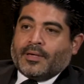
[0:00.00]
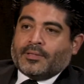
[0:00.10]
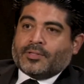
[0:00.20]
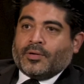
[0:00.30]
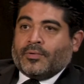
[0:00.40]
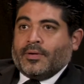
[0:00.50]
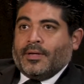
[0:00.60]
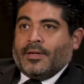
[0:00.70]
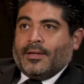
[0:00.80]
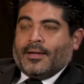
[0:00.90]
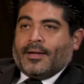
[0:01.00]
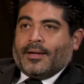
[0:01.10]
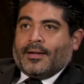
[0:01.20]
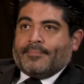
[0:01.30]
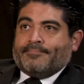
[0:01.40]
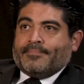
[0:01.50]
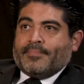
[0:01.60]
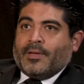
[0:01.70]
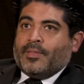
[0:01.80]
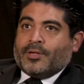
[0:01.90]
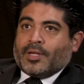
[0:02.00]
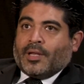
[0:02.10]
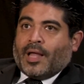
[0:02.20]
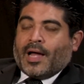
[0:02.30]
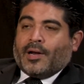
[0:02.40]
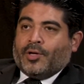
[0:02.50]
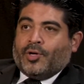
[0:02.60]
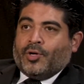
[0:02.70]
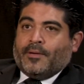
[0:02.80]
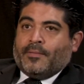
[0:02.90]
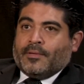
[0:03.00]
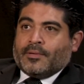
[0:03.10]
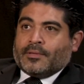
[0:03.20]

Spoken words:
And so there's a lot of good,